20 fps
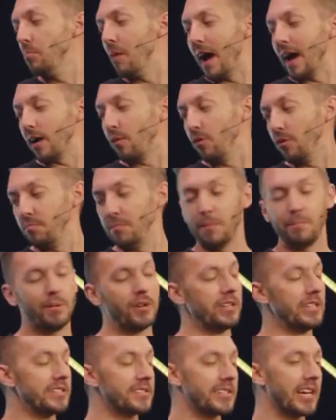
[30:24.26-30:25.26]
back with me,
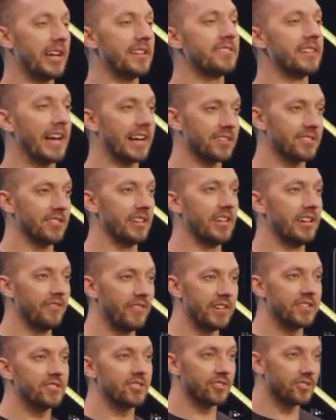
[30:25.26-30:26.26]
Bill and Ted's Excellent
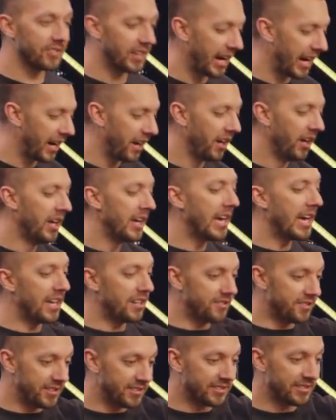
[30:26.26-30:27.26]
Adventure style.
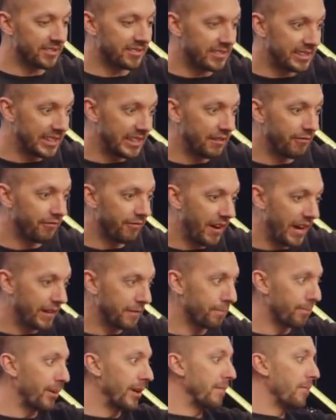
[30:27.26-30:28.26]
And Jesus did, in
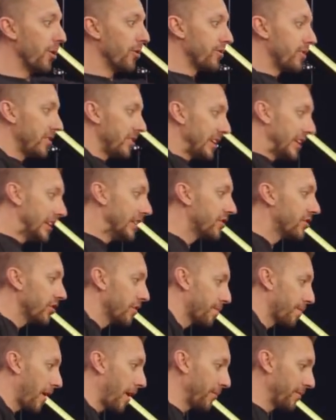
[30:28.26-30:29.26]
fact, bring Moses
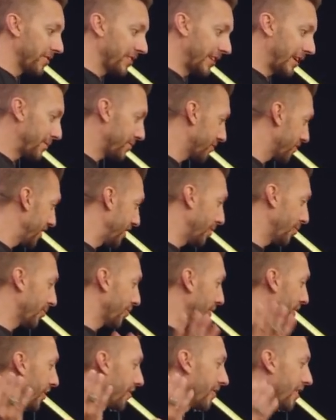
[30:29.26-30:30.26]
into the promised land. I'm sure he
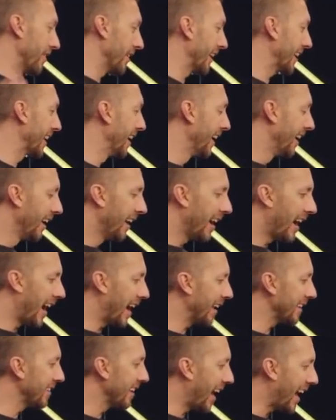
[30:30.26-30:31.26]
was looking around like,
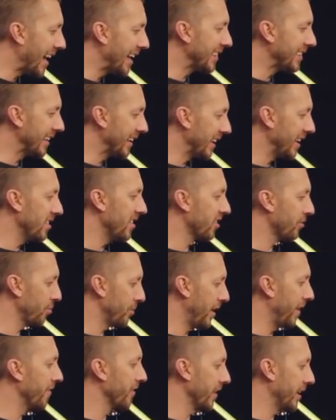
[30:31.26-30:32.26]
I died thinking this
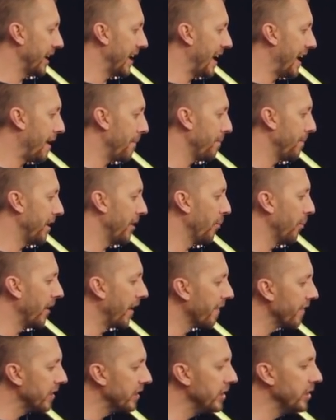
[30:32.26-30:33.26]
was never gonna happen. And
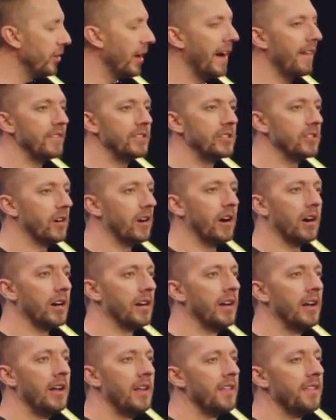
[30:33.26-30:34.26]
whatever you have in your
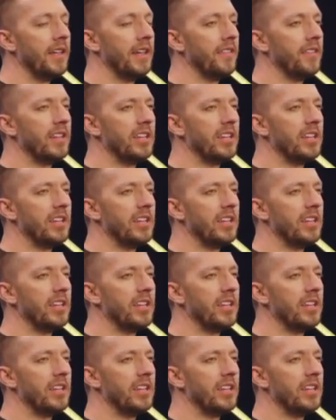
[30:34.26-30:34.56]
heart that,